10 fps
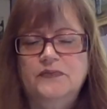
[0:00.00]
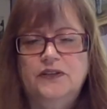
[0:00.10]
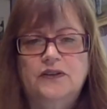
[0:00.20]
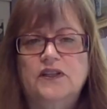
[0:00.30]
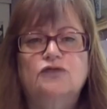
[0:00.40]

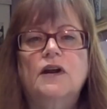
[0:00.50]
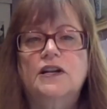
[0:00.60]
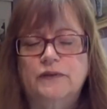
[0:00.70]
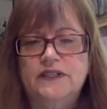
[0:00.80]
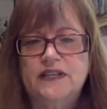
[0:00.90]

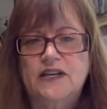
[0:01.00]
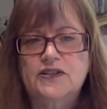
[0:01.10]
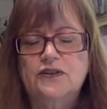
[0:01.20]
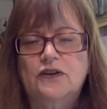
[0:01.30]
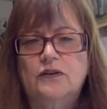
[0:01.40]
Electronic
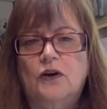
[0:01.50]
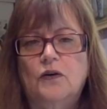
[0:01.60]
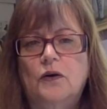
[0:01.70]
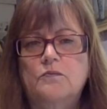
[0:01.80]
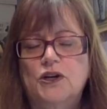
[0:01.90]
transactions
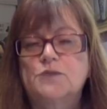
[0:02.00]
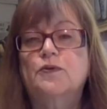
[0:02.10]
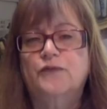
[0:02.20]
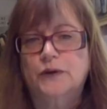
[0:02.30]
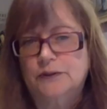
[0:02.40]
are
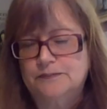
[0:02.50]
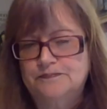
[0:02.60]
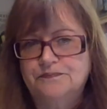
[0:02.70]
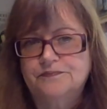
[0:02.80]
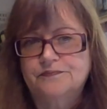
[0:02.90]
much preferred.